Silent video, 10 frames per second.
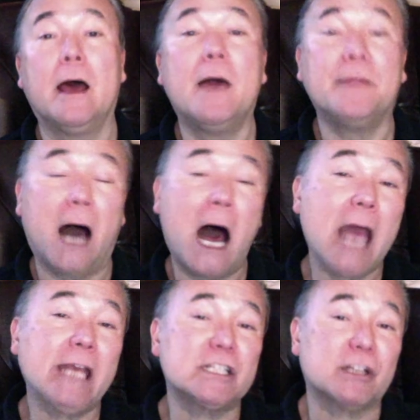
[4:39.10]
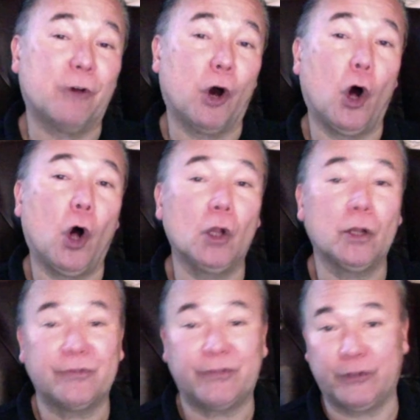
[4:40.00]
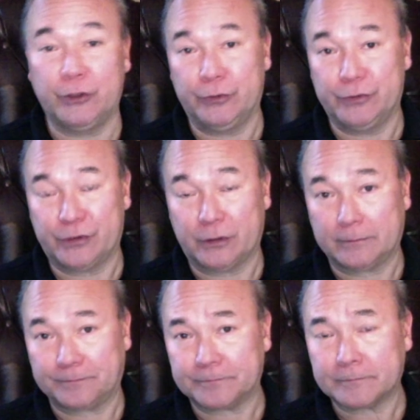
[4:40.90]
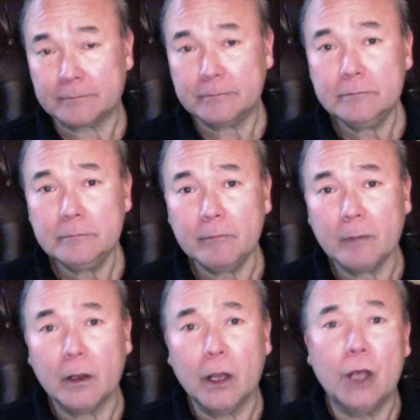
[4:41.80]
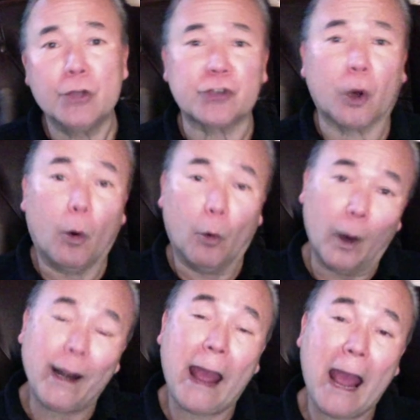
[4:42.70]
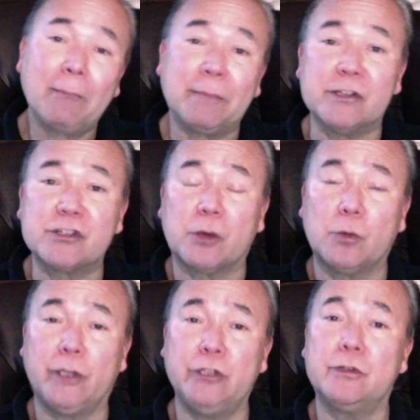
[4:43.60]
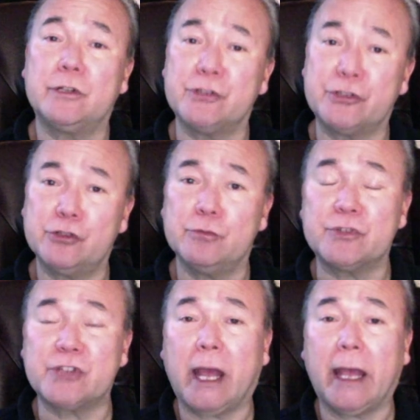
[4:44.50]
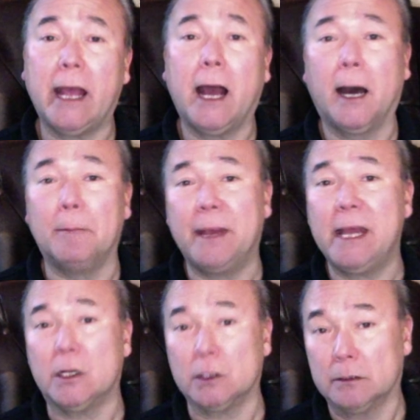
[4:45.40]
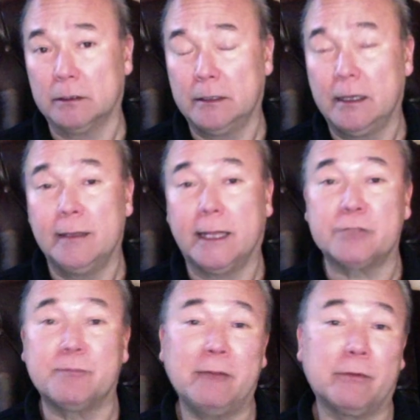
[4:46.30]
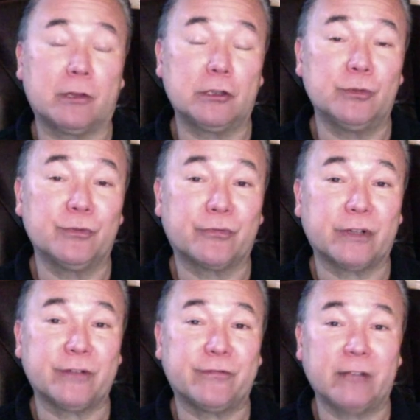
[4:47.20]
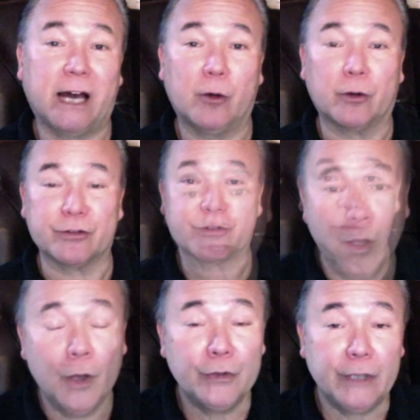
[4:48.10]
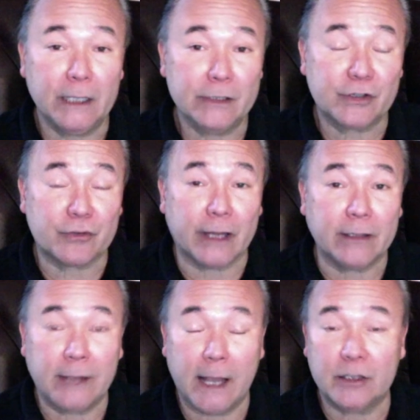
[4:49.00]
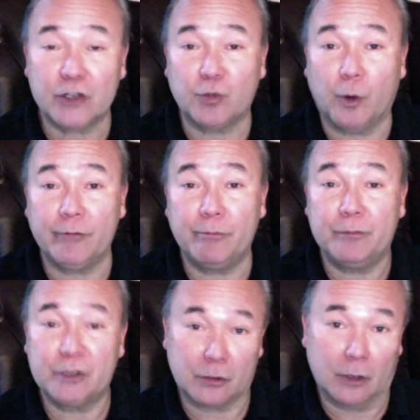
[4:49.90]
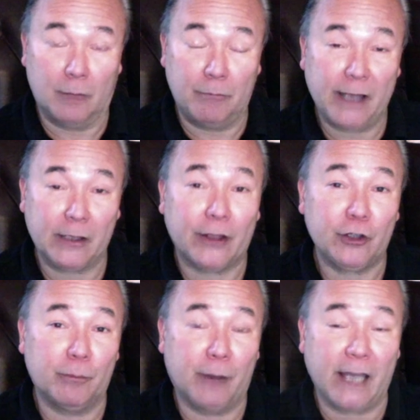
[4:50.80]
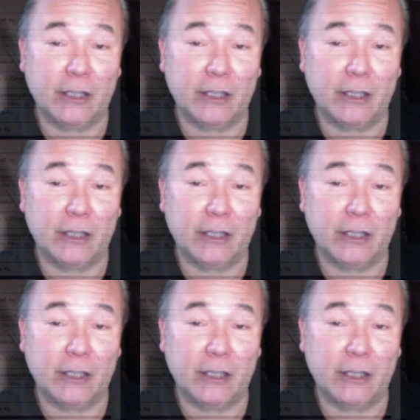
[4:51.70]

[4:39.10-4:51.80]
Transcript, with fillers: The highest of all foods. So what happens when you consume, say, a bagel that's made with gluten-free flours? To illustrate, take this one uh, bagel that you can buy in the